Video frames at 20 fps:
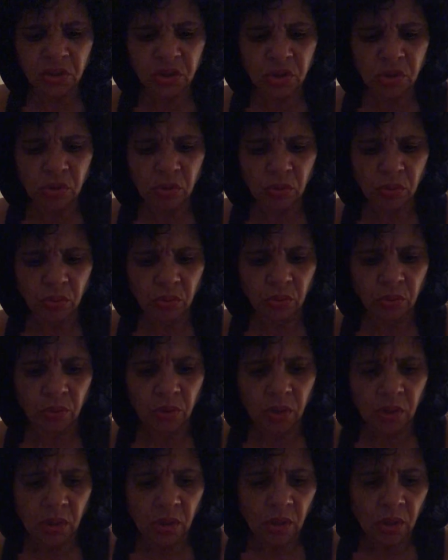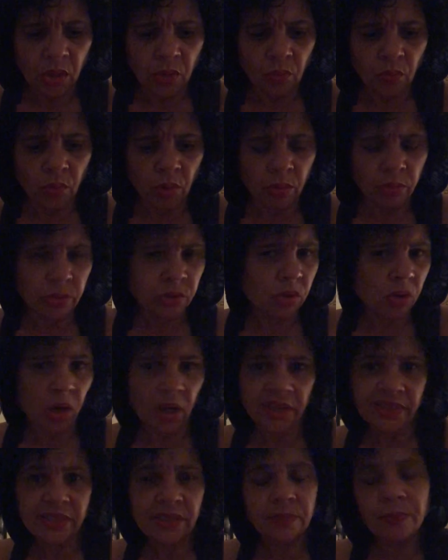to what was
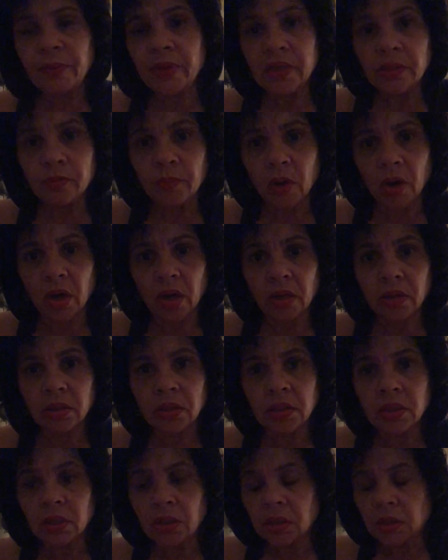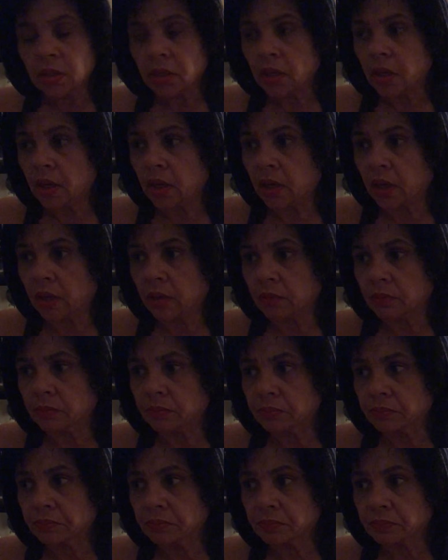called speedball.
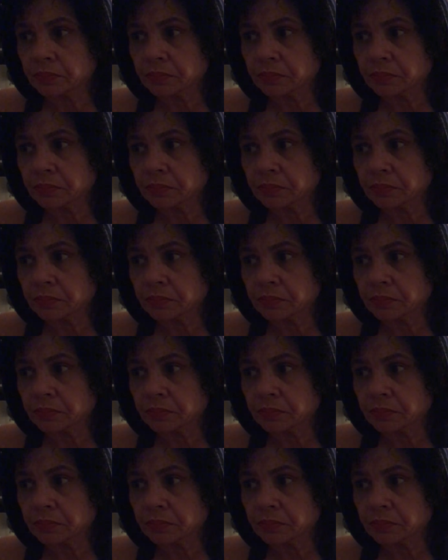Um,